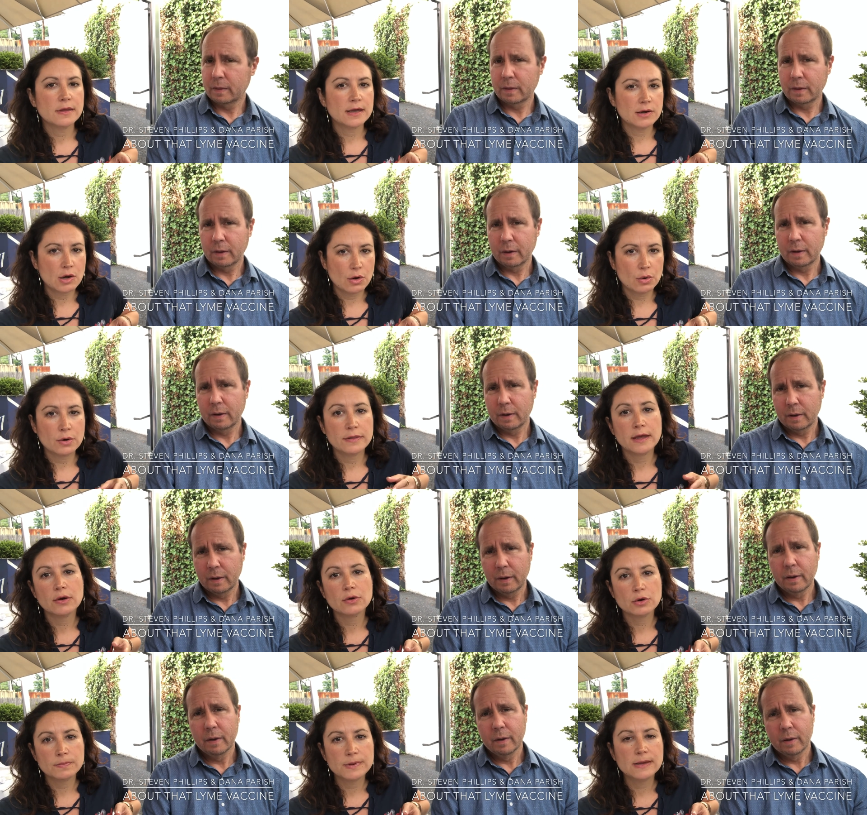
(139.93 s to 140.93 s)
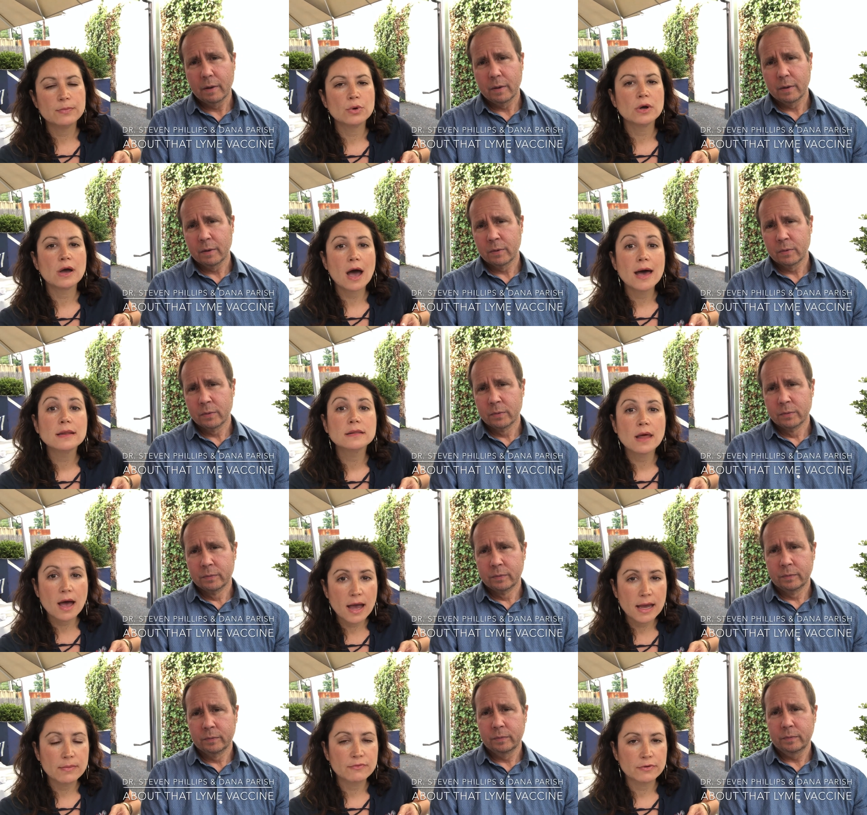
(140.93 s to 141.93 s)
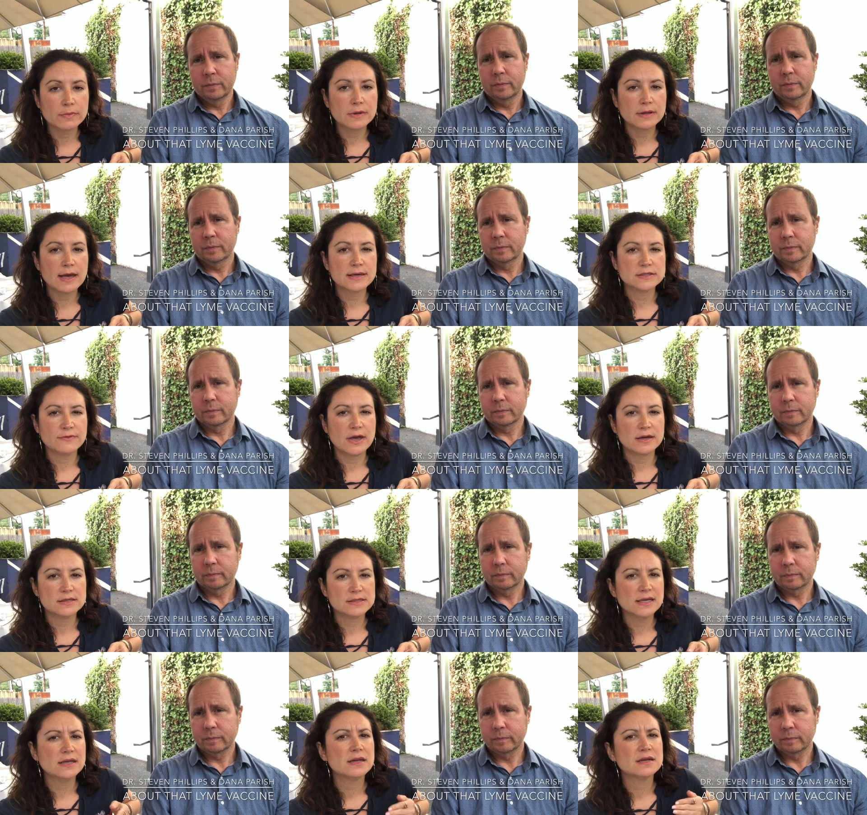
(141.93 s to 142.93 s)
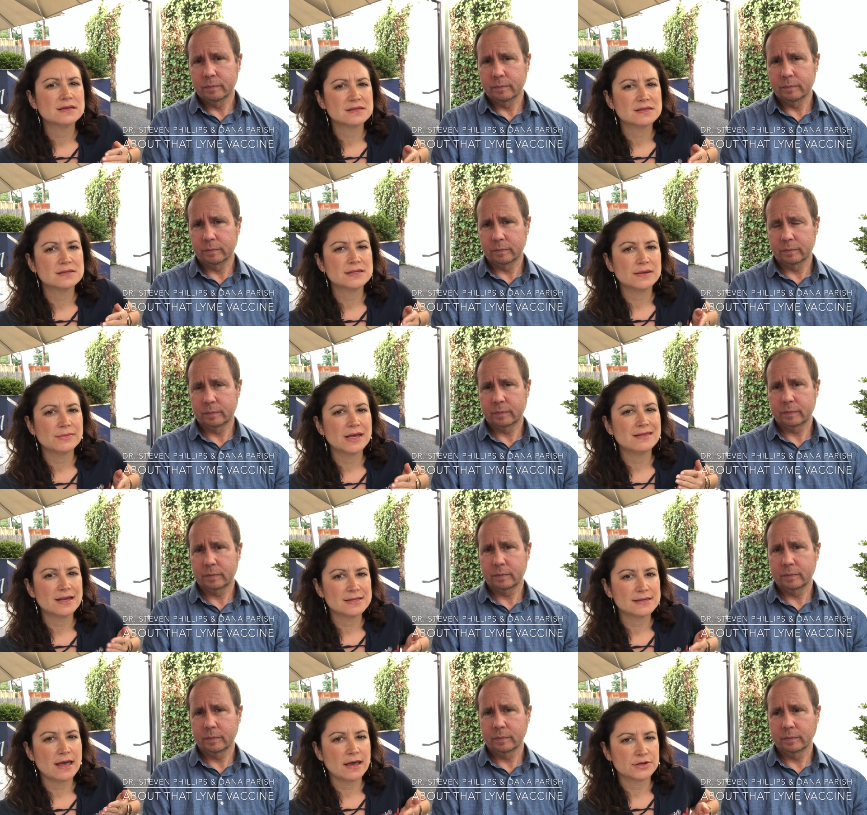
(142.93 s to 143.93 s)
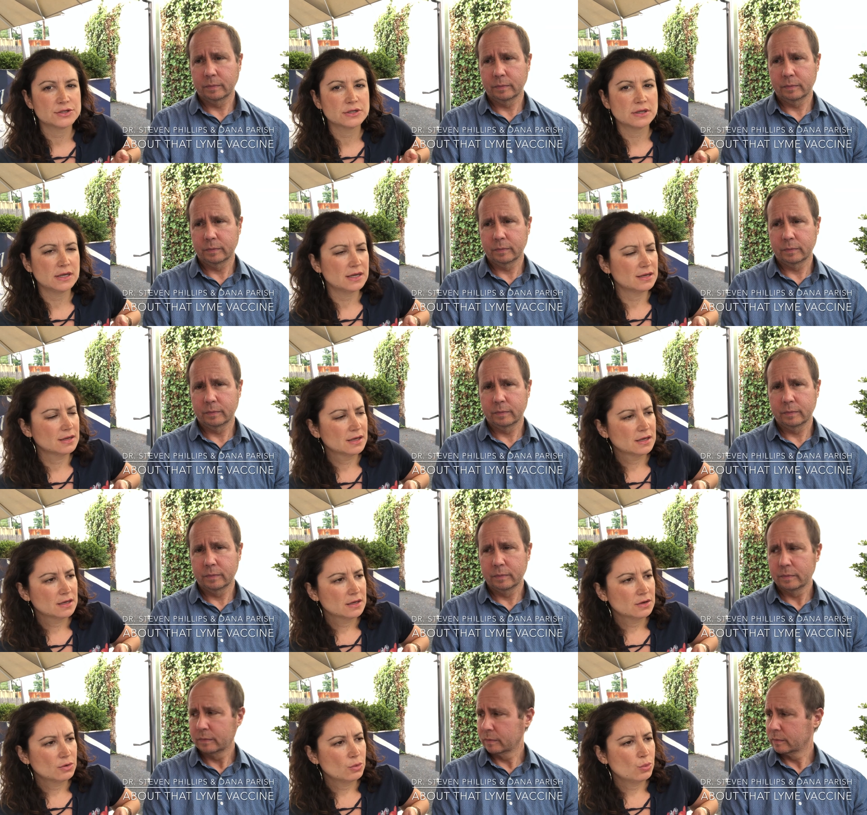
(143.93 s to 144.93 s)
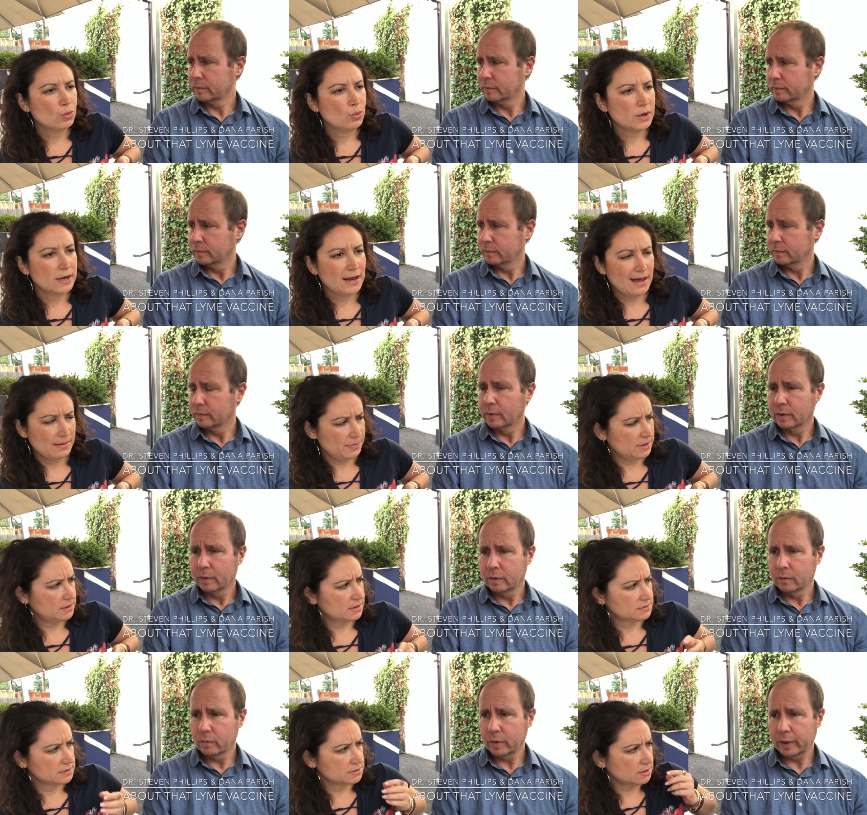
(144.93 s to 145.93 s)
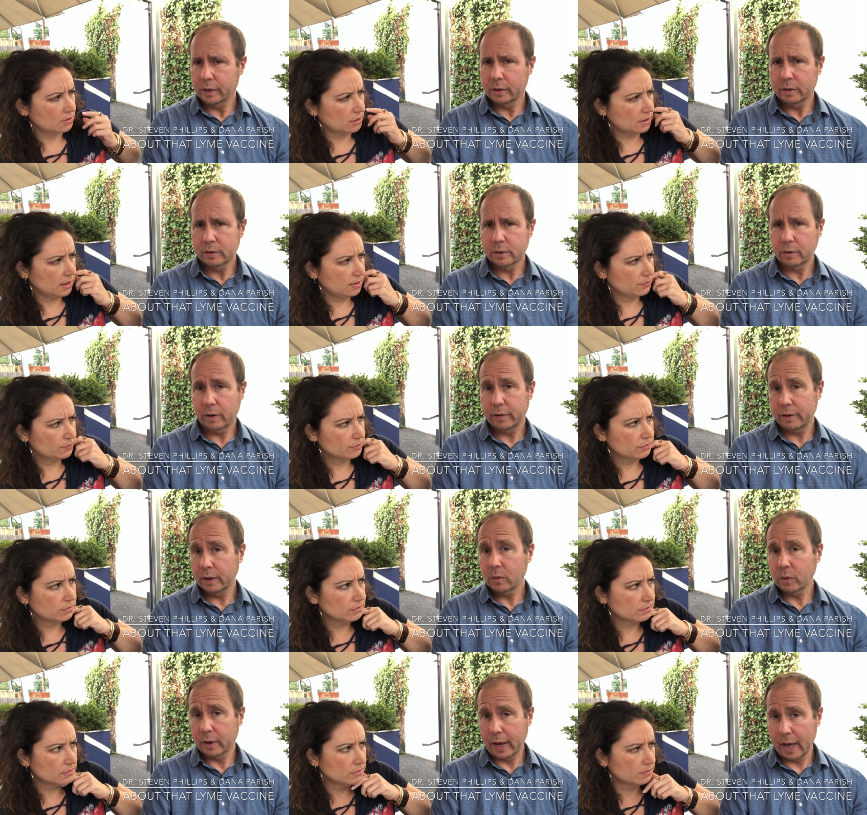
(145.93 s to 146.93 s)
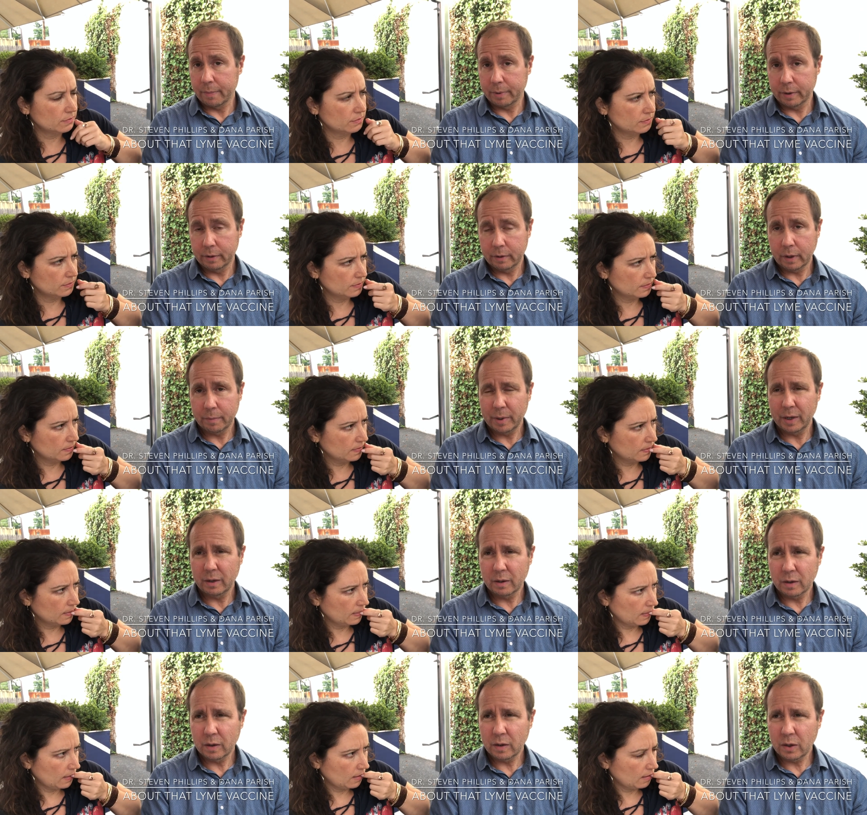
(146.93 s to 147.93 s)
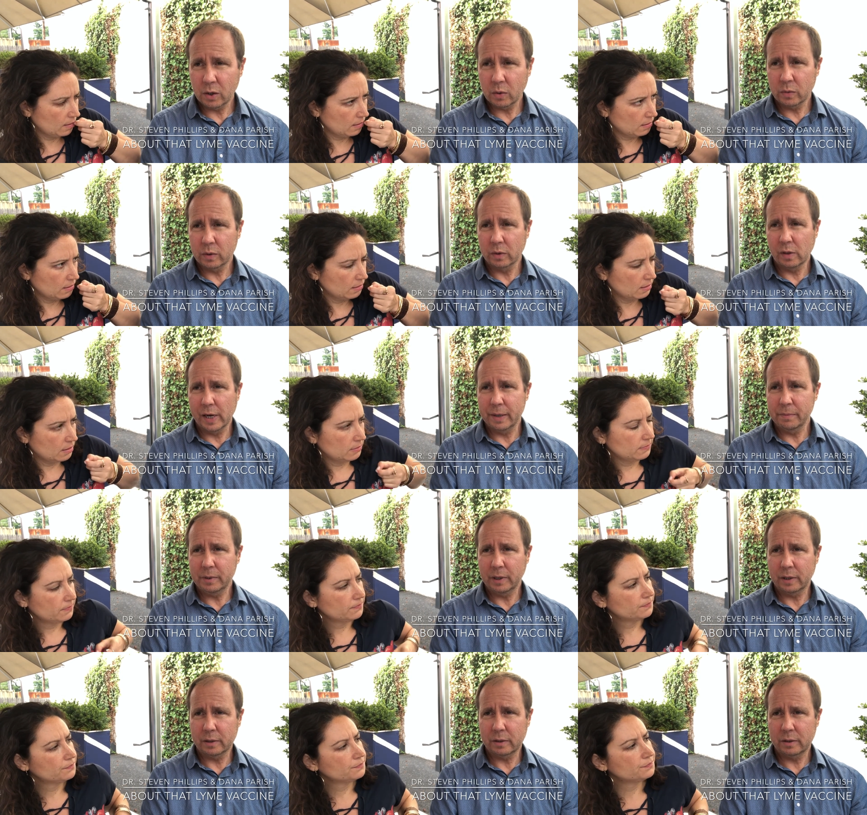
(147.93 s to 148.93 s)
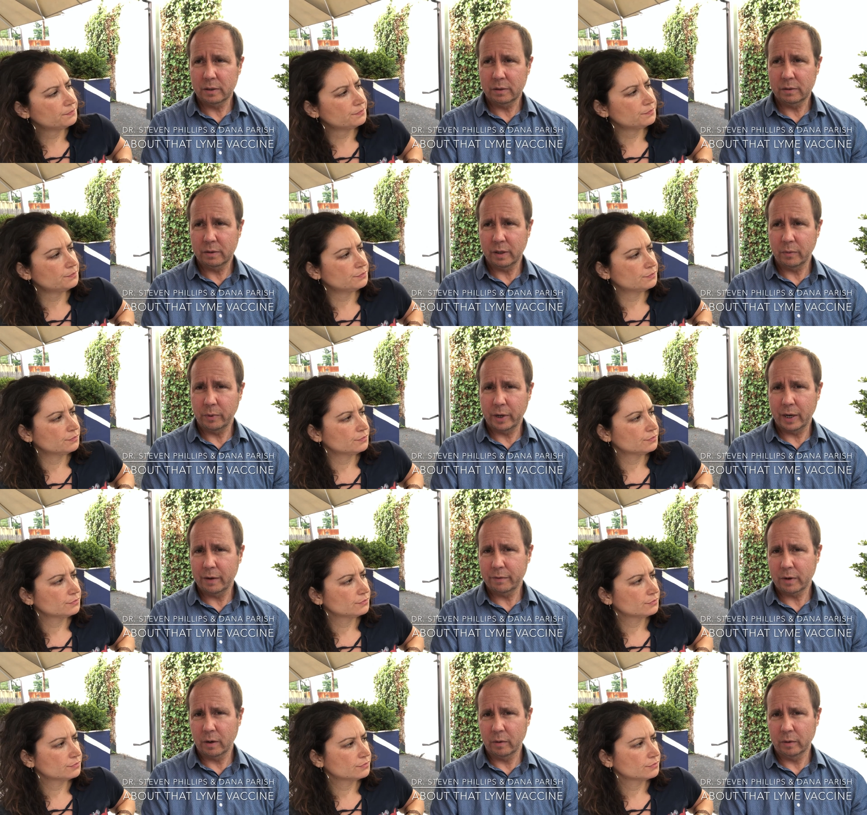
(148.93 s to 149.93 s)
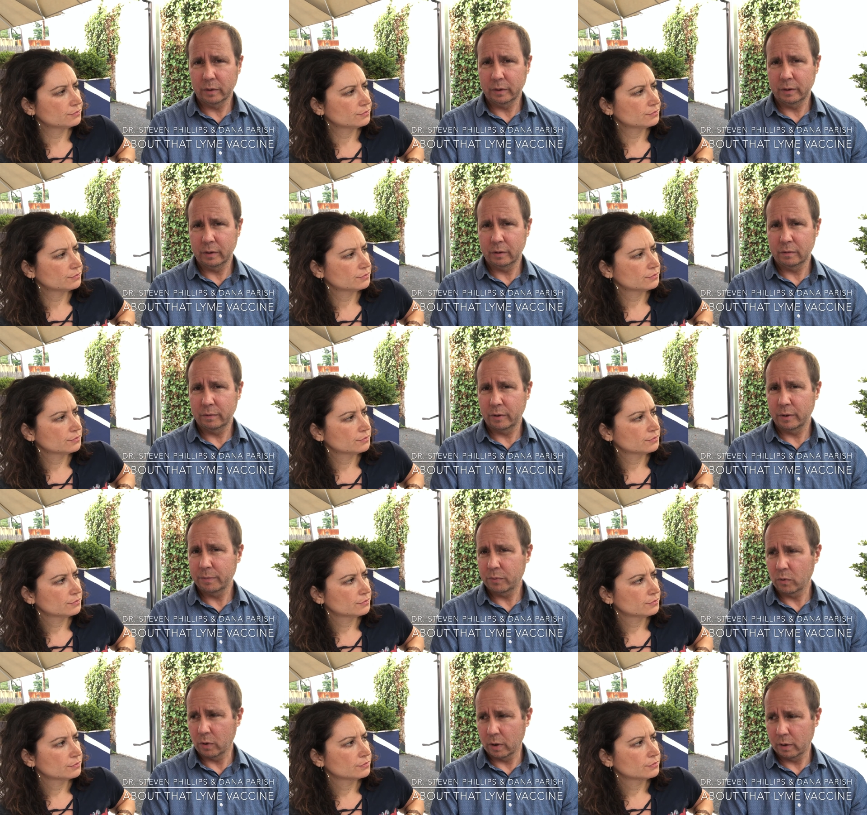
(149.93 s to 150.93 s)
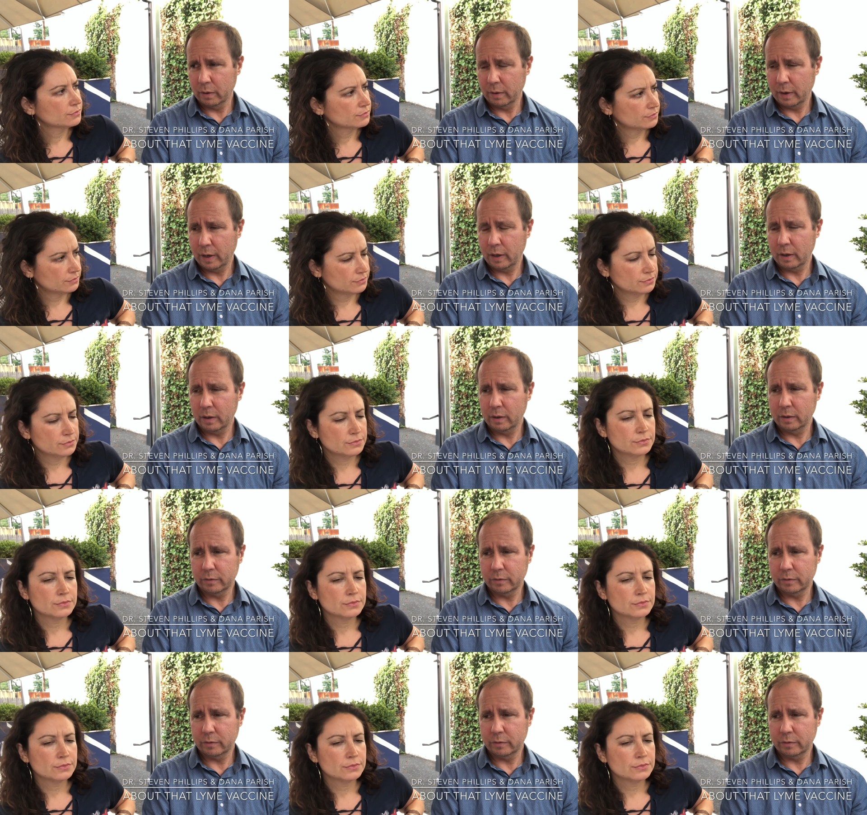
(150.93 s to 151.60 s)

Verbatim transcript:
Speaker 1: they know or they heard people got Lyme from the last vaccine, and it doesn't seem like that's actually what happened
Speaker 2: necessarily. Right, so I think what happened, I mean, you know, the Lyme tests that we have currently are very poor, mm-hmm. and